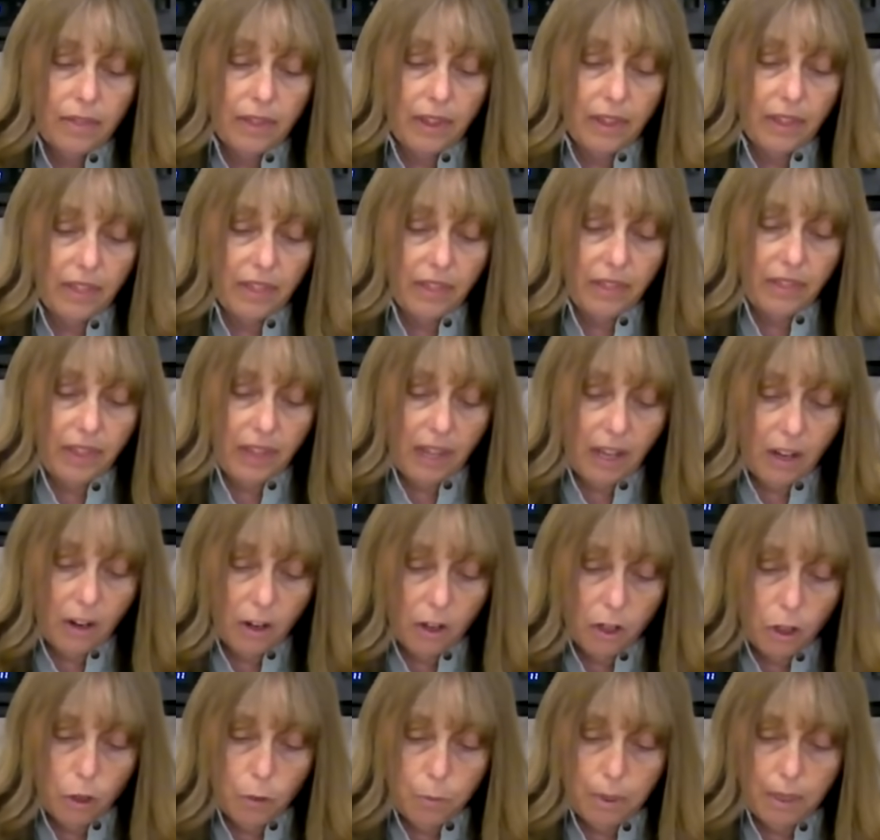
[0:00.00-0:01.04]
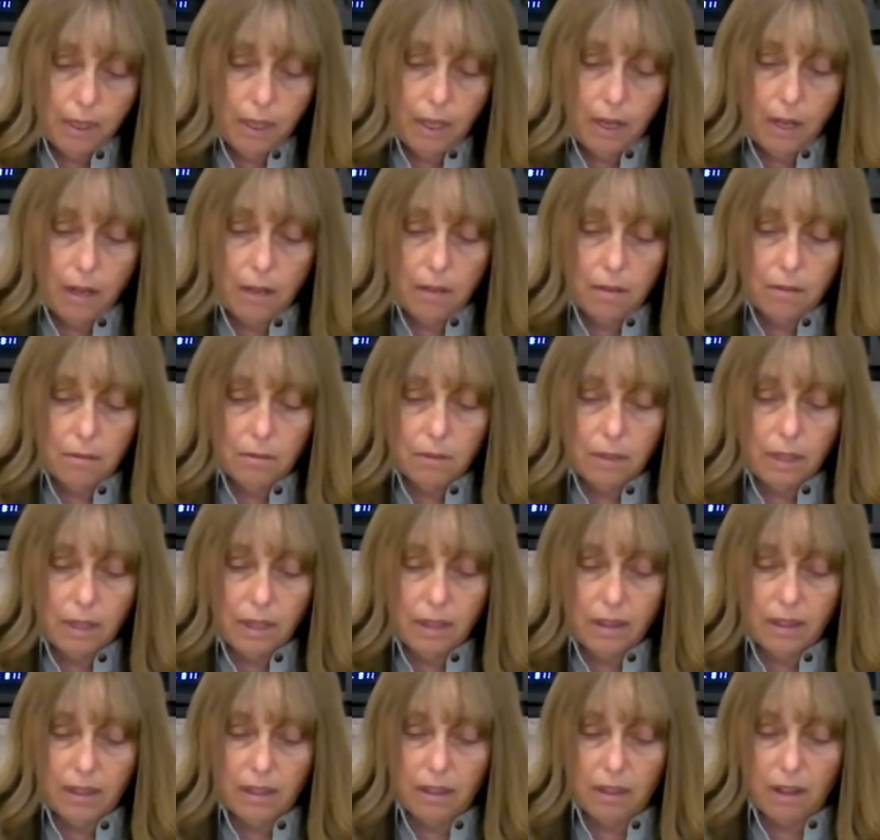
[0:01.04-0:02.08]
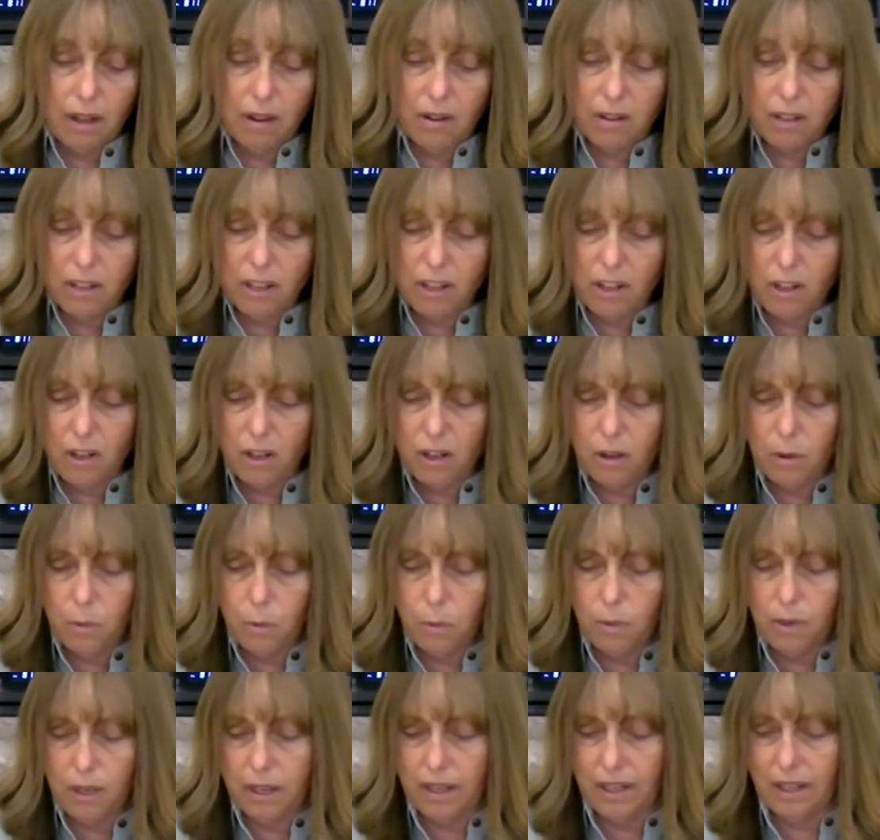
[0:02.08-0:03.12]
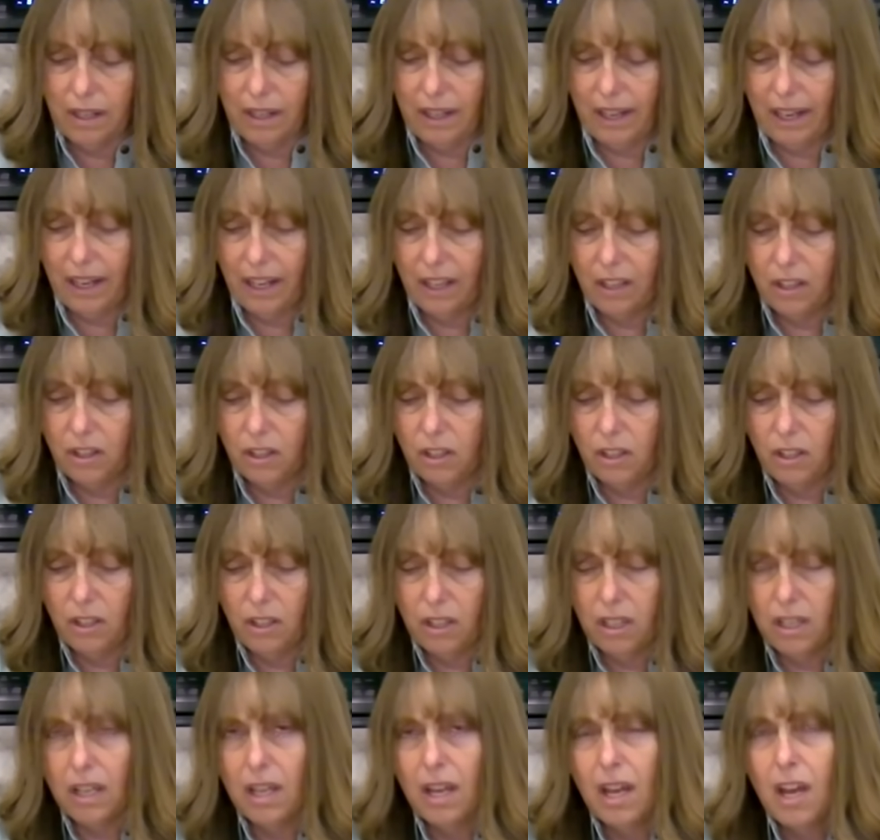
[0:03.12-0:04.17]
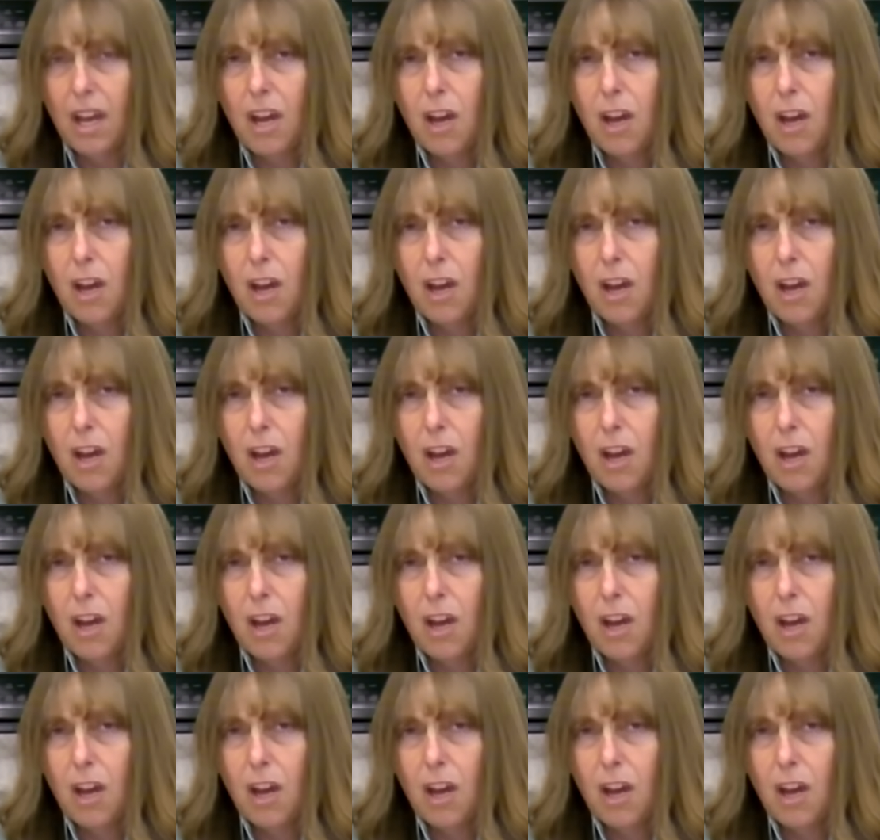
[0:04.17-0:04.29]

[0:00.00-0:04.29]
The thicker you put it on, the longer you're going to want to let it cook,